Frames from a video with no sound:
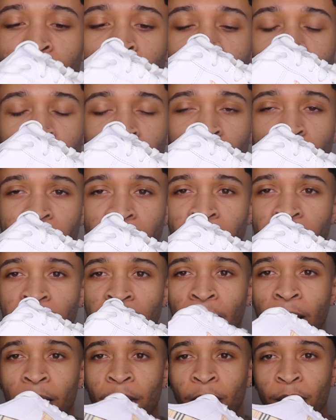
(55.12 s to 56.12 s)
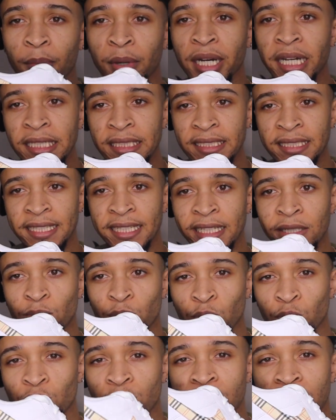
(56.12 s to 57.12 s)
Burberry, but it
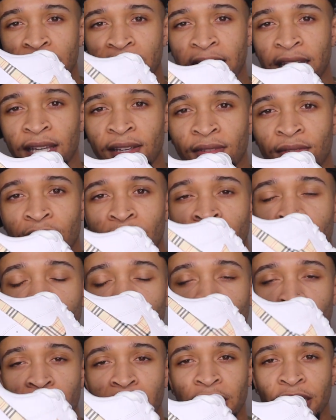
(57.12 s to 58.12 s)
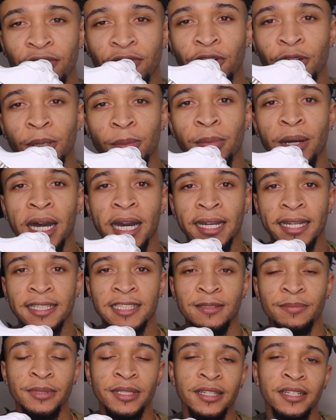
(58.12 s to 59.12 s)
will save money for your
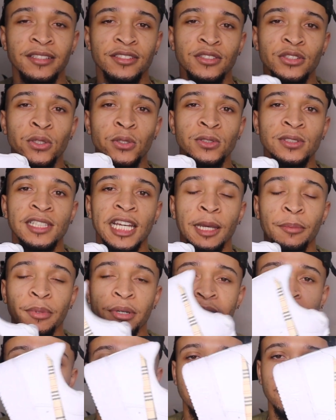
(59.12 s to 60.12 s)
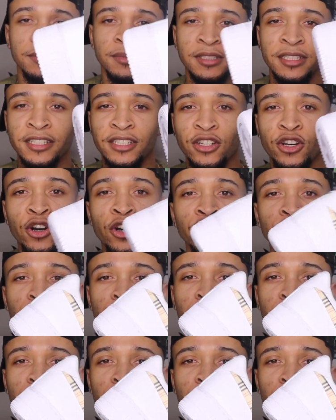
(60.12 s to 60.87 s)
pockets because those type of customs can cost